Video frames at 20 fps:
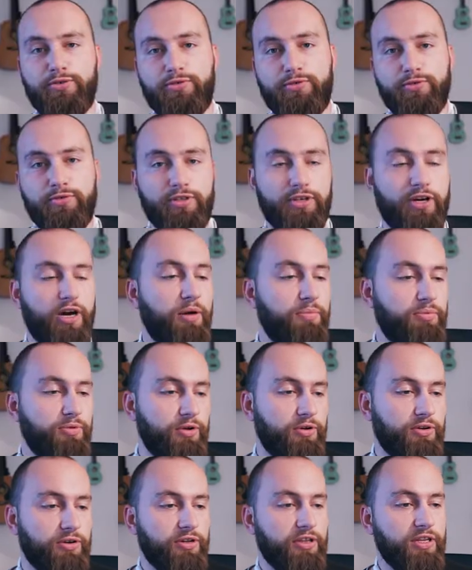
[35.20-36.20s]
studio
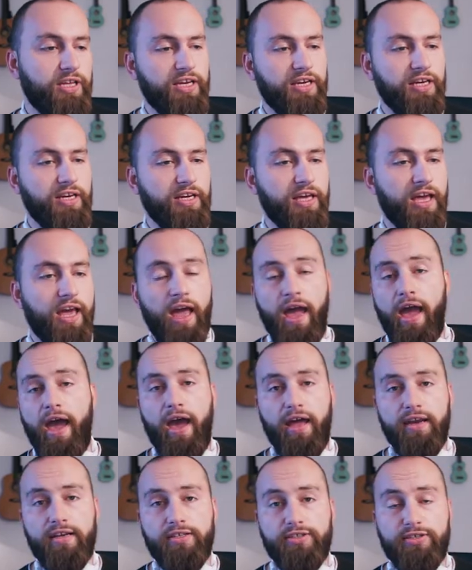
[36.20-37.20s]
uploader link
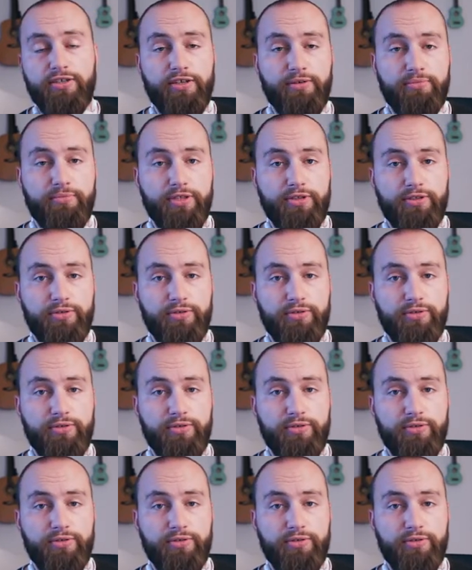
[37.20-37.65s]
and it took me